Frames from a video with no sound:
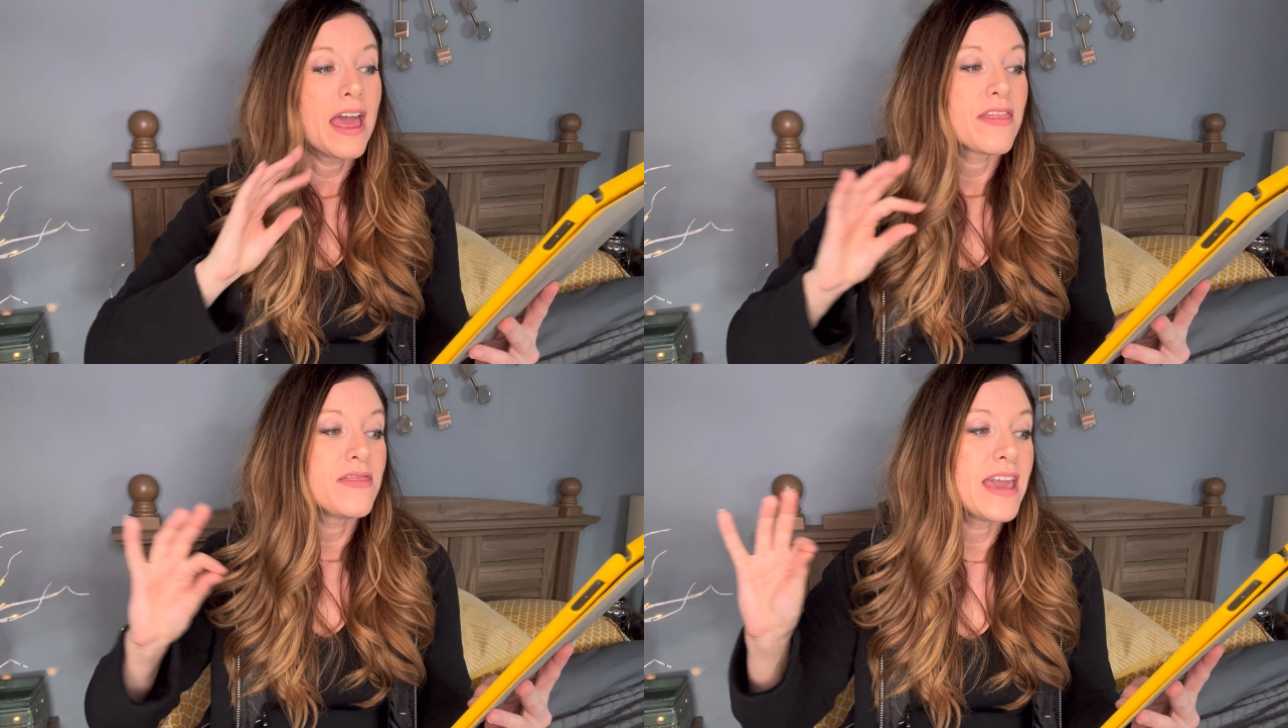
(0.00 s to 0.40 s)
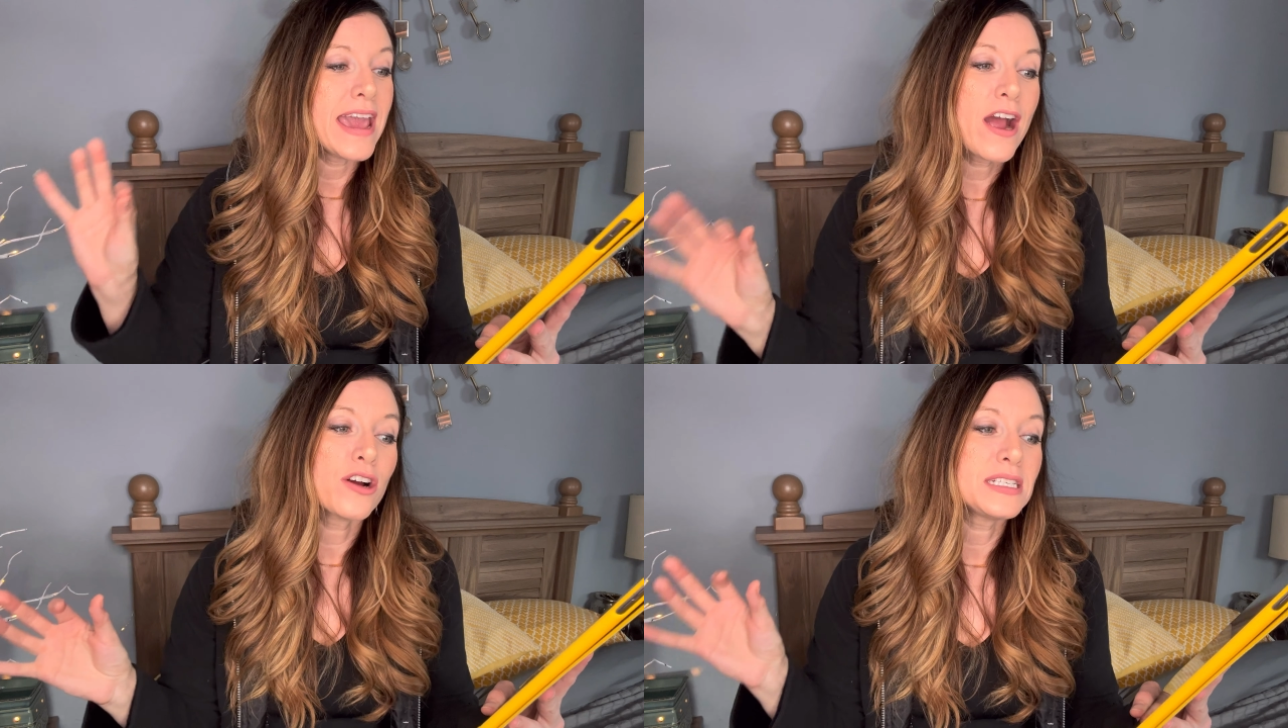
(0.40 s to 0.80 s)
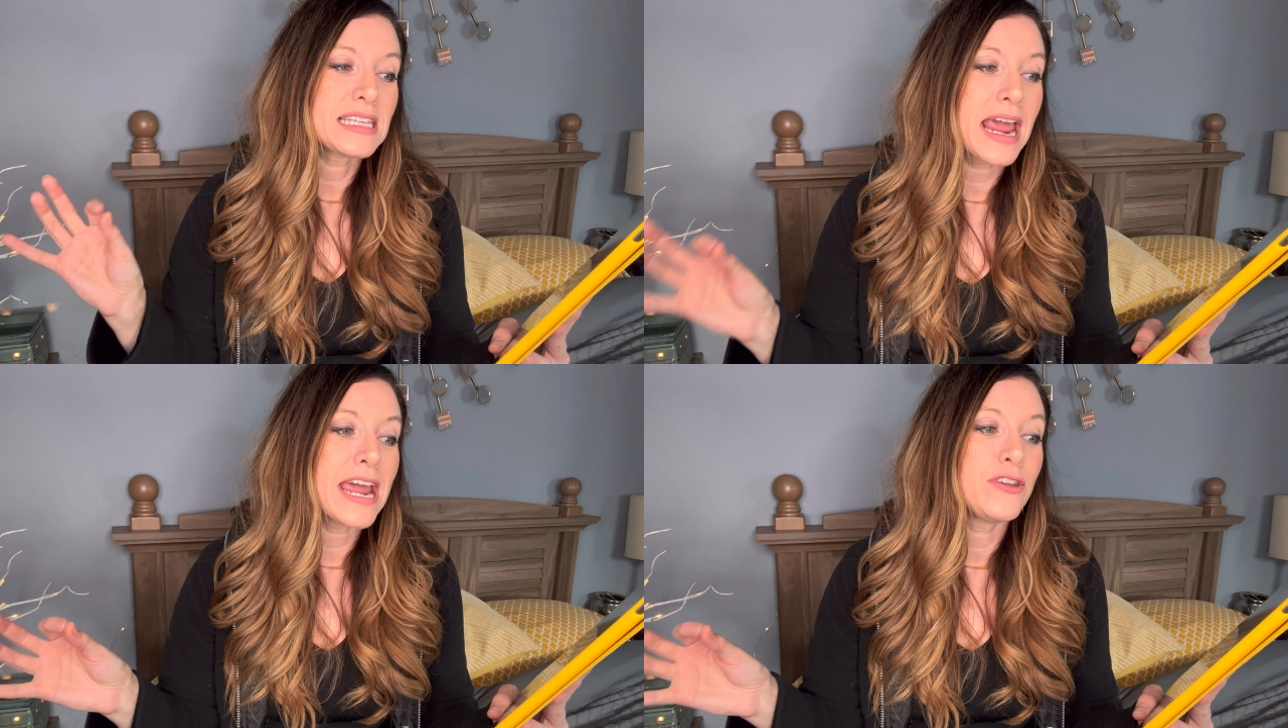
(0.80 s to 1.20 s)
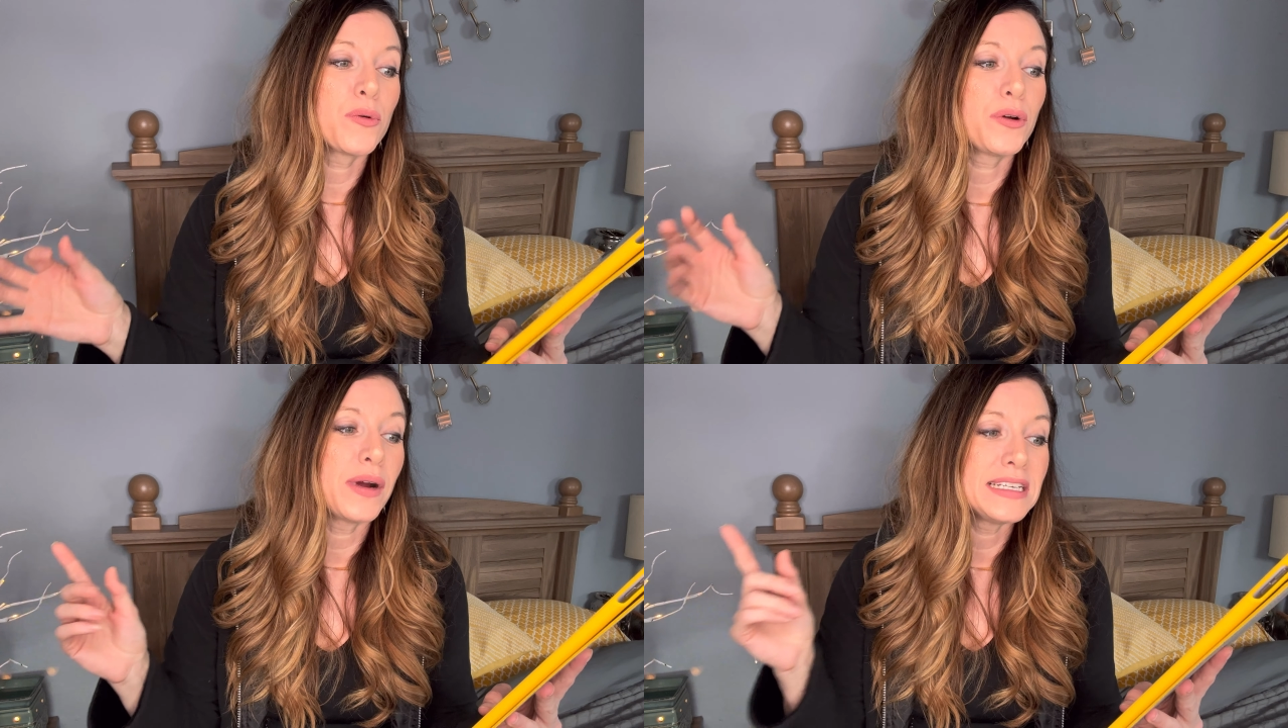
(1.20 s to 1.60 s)
they are saying you
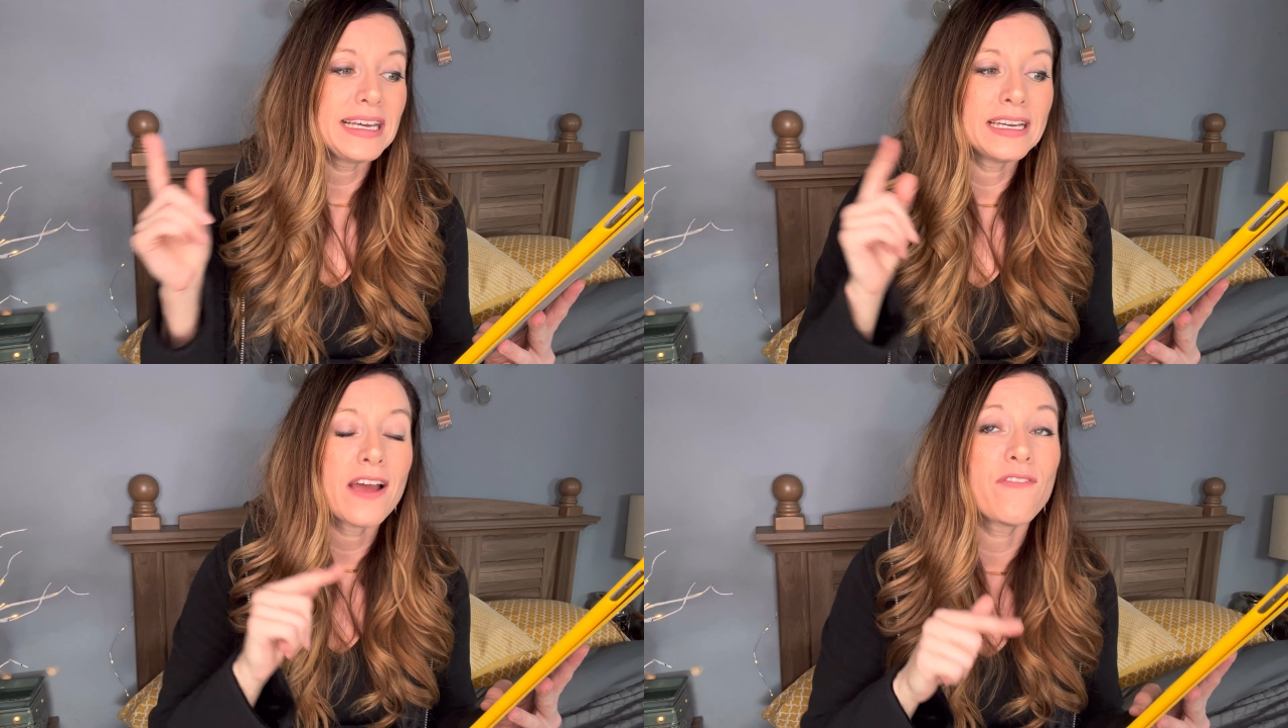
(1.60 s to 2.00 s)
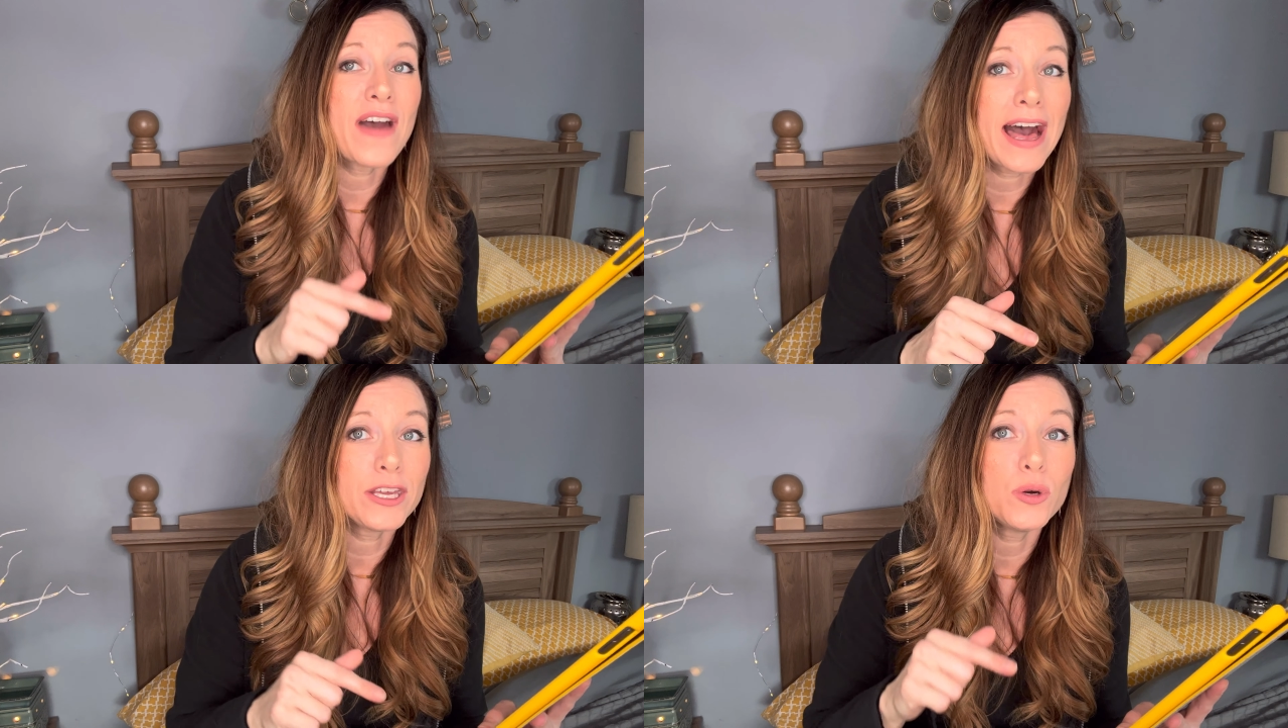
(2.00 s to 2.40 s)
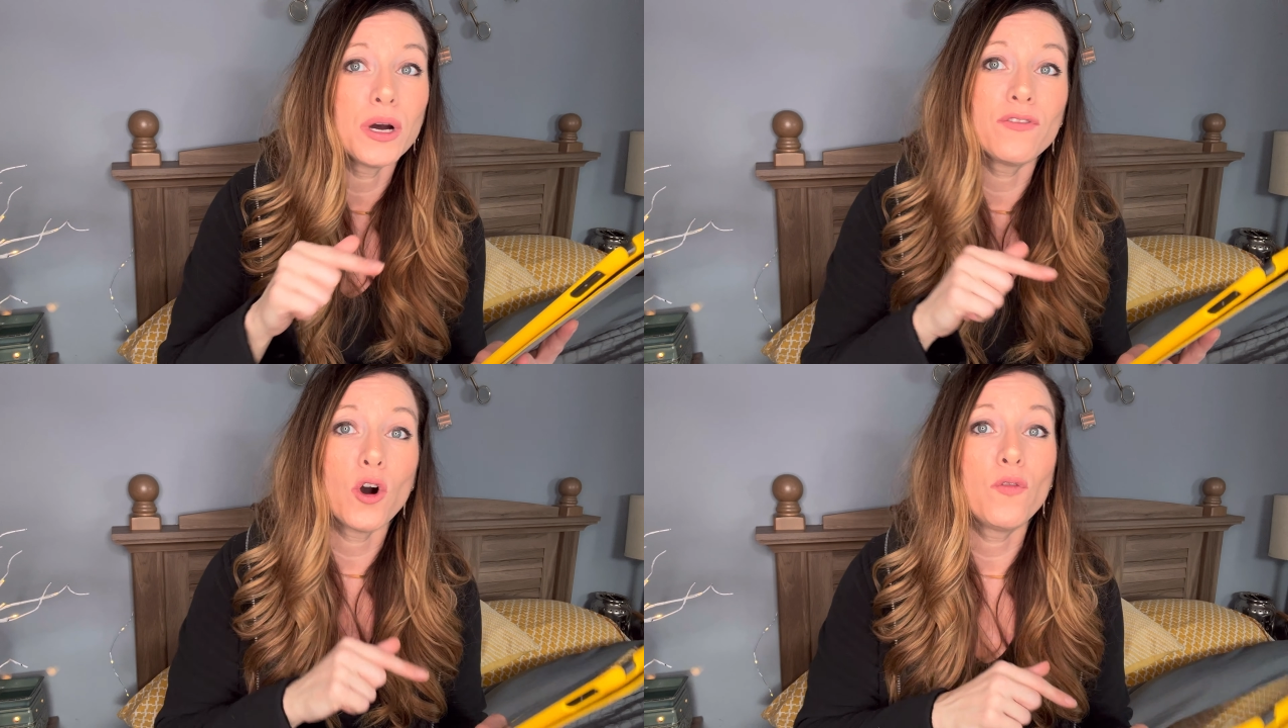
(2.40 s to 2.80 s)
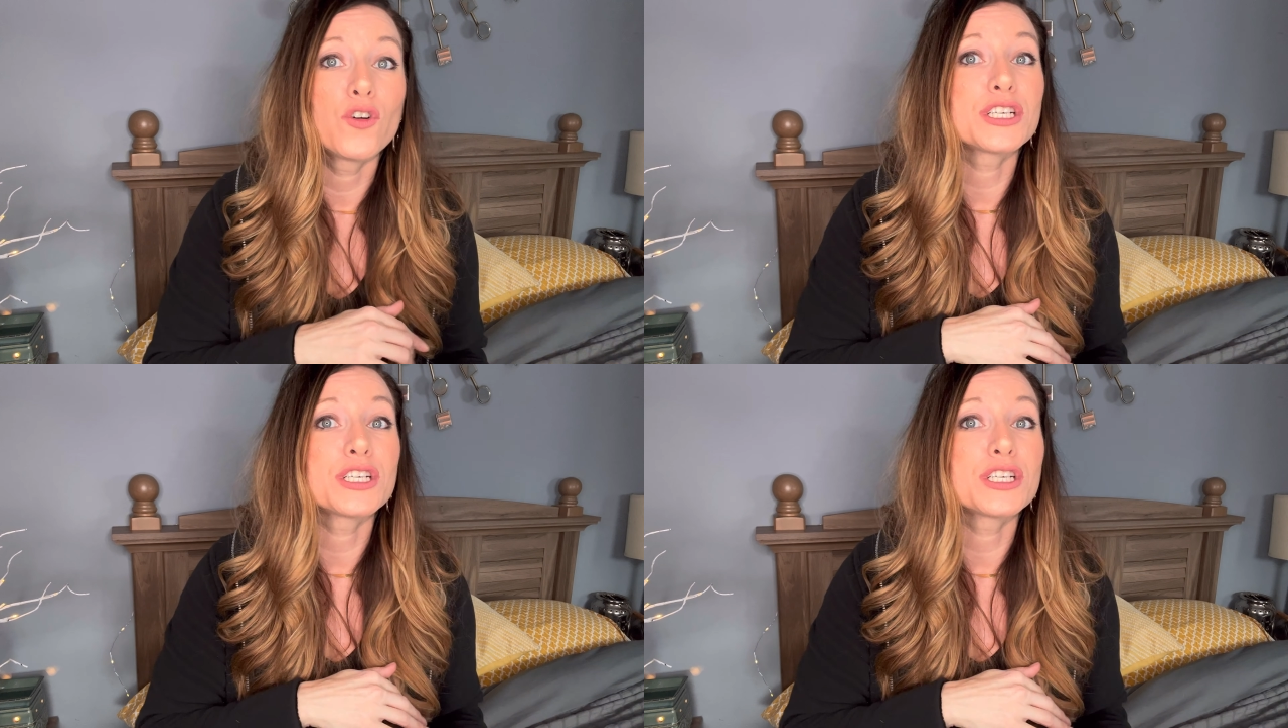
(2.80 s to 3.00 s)
are going to get a value of over